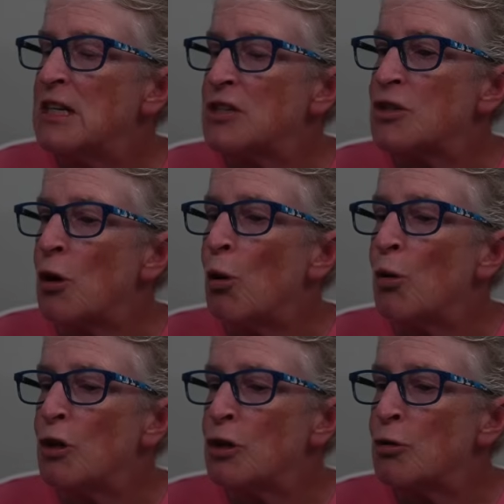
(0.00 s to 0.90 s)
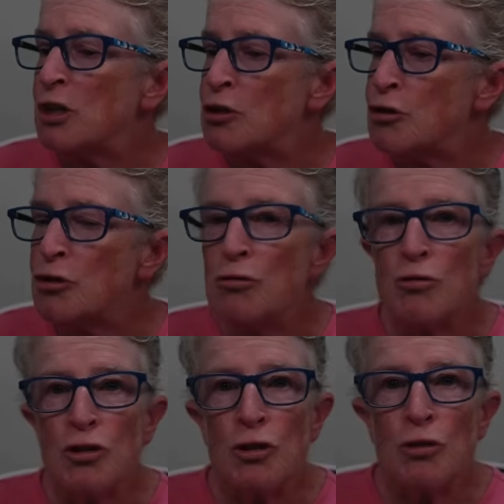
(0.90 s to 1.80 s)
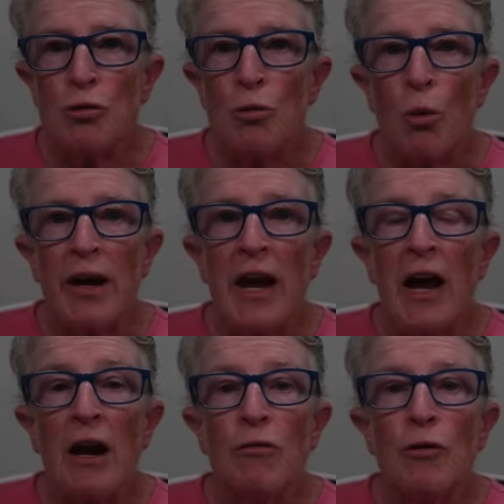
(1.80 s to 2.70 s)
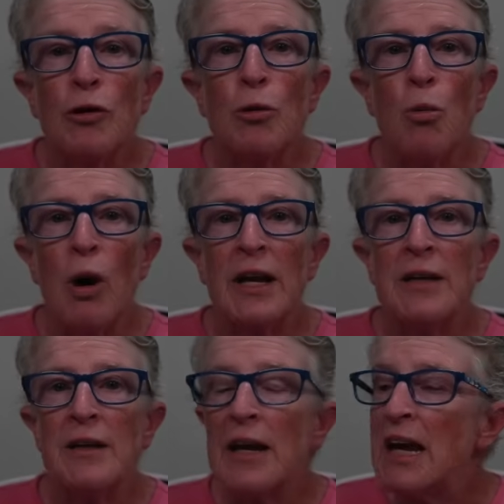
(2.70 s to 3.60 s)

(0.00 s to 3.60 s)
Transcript: So you can choose to do whatever you want.